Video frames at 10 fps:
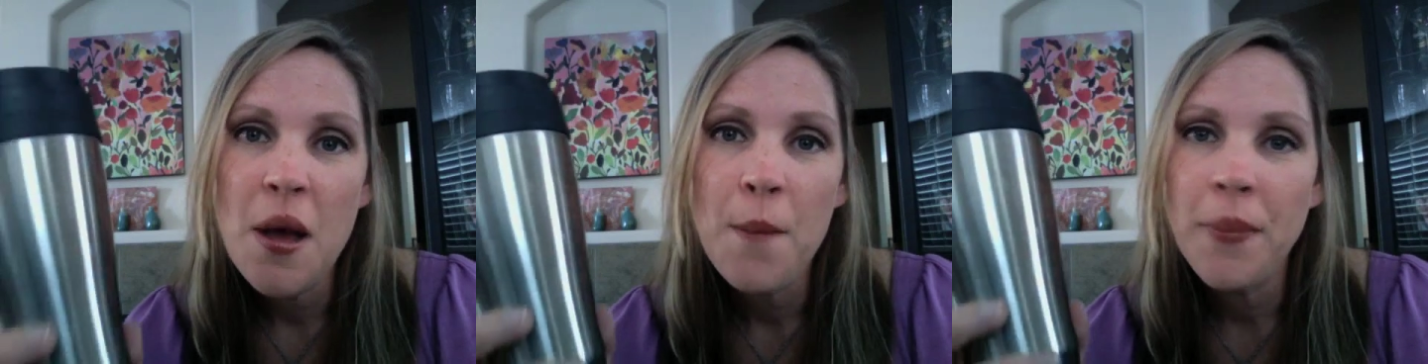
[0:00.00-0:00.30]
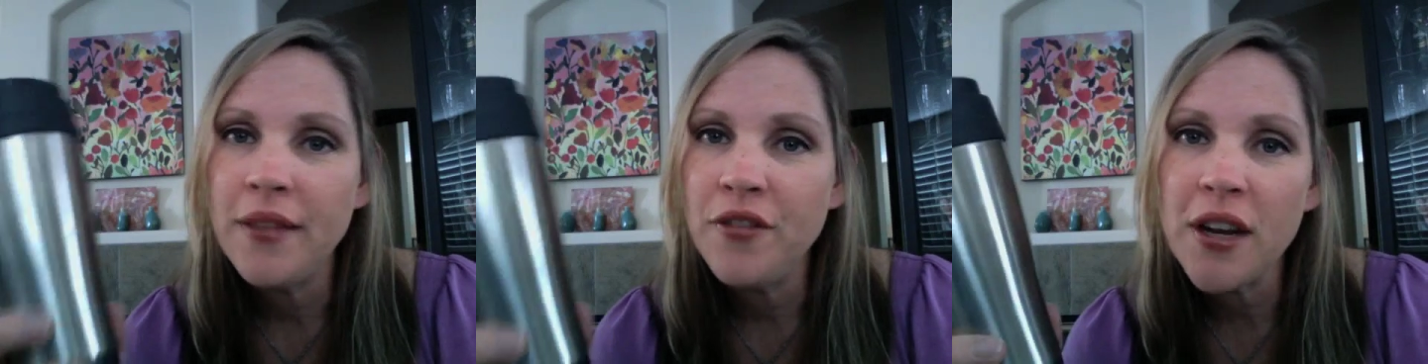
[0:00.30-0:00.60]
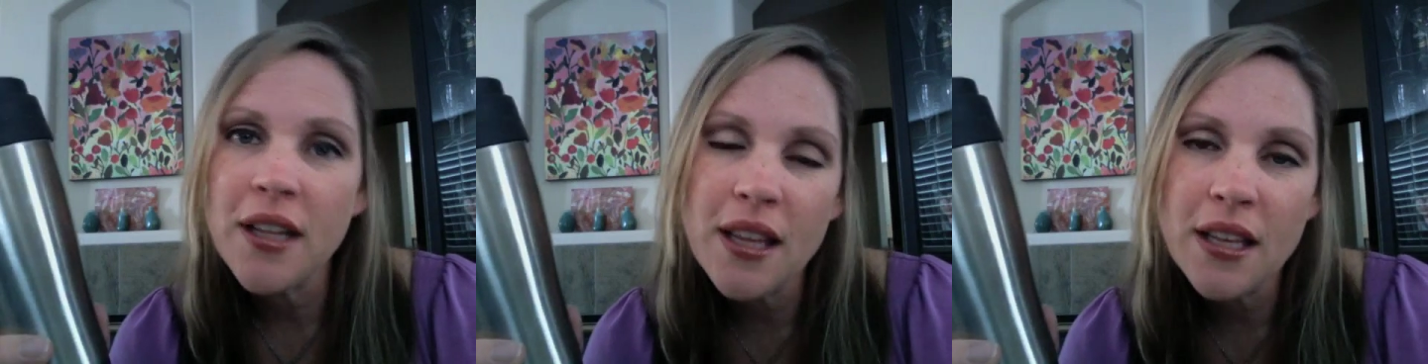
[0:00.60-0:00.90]
but the
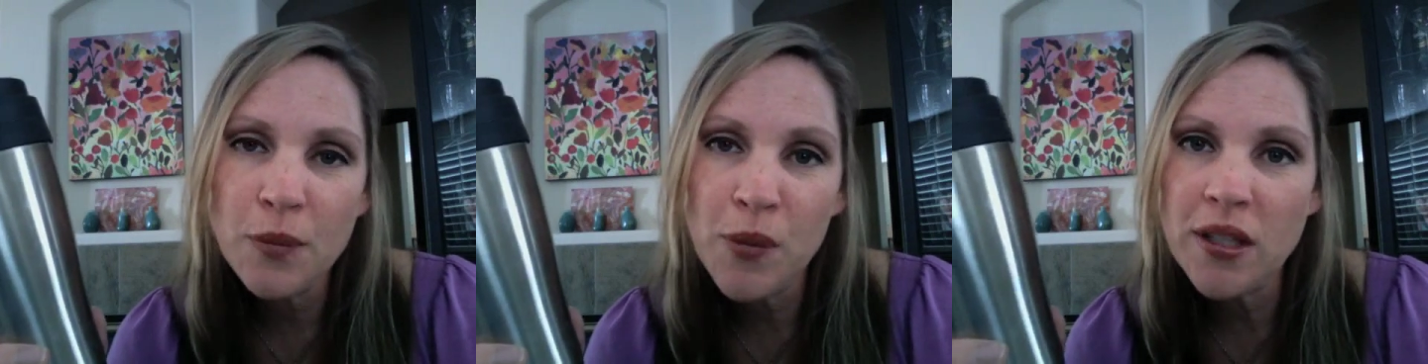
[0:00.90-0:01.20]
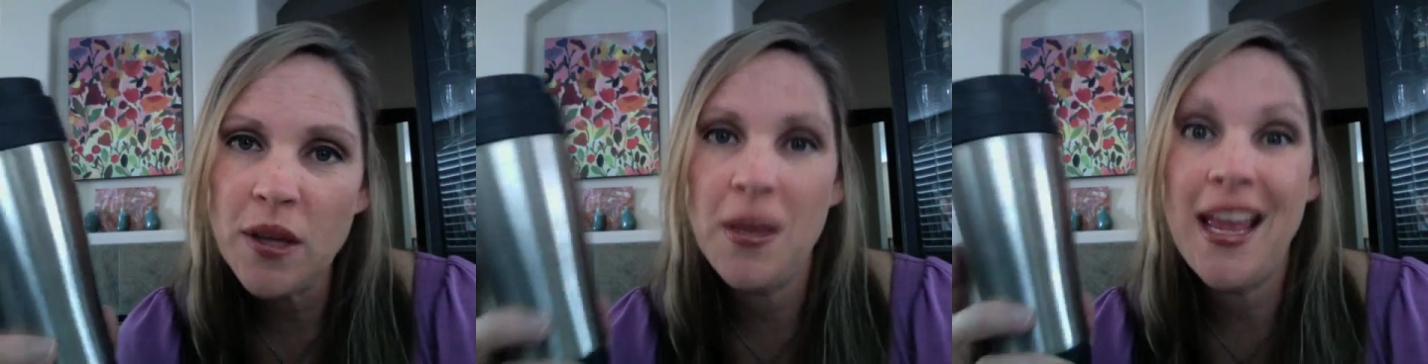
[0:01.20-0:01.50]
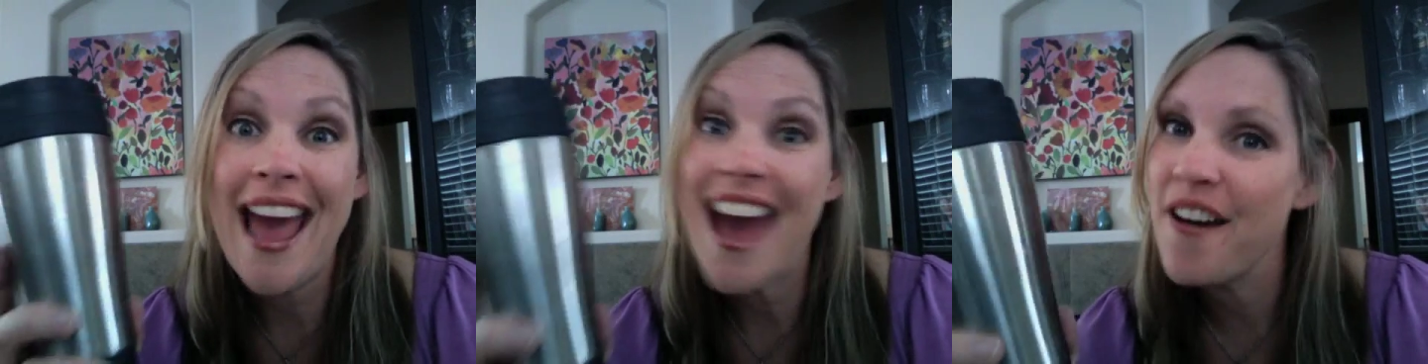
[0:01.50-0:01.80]
friggin' thing spills on
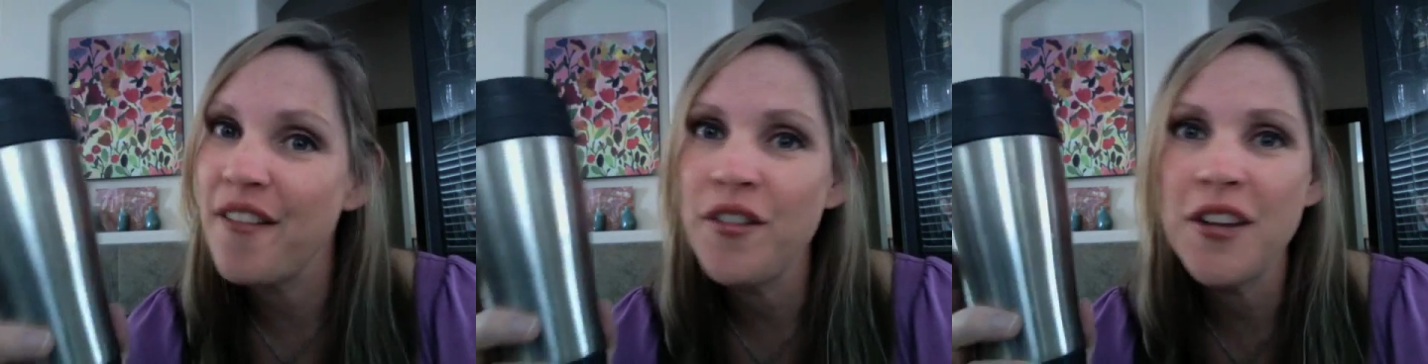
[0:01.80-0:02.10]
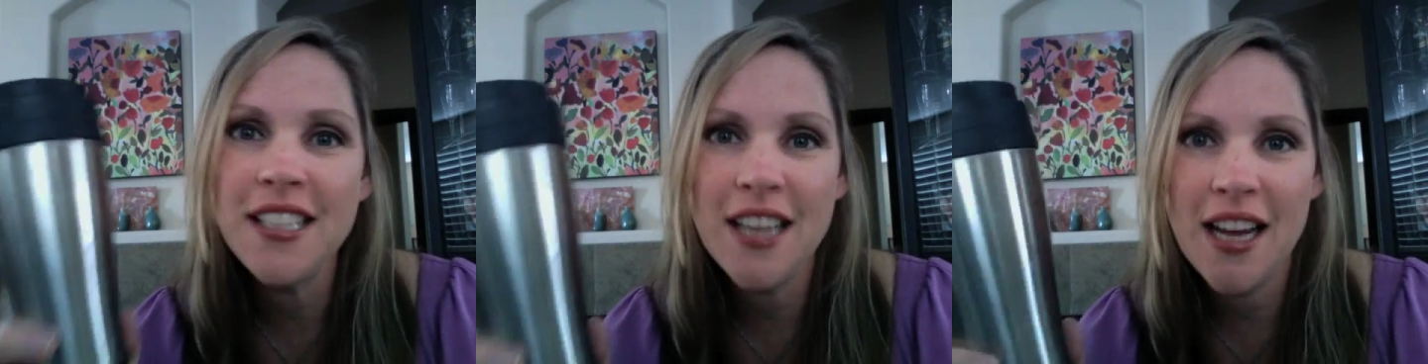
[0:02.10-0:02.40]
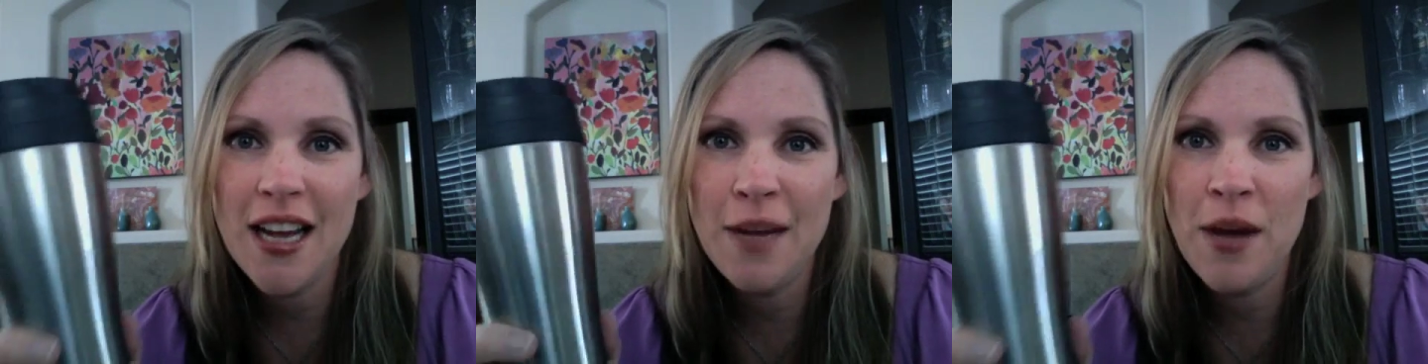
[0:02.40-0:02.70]
me every
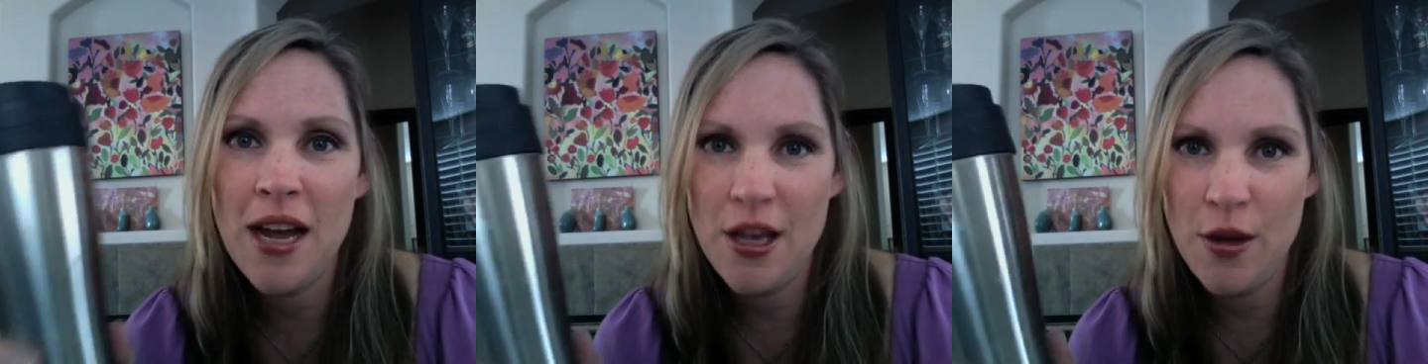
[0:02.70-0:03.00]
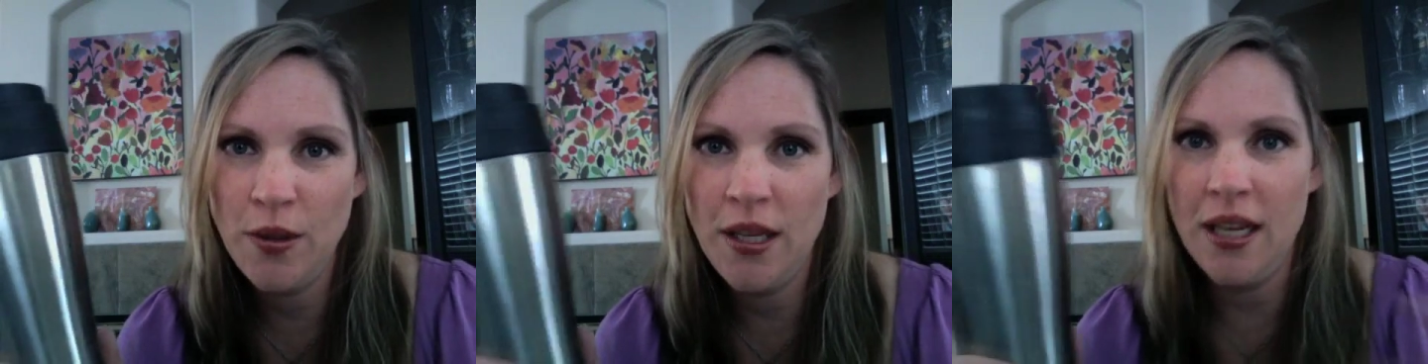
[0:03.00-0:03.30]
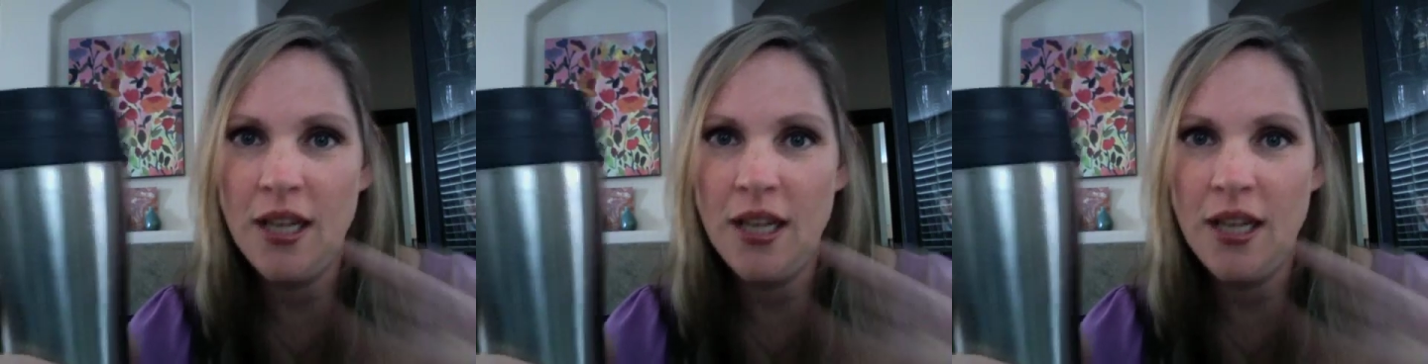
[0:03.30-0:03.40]
time I use it.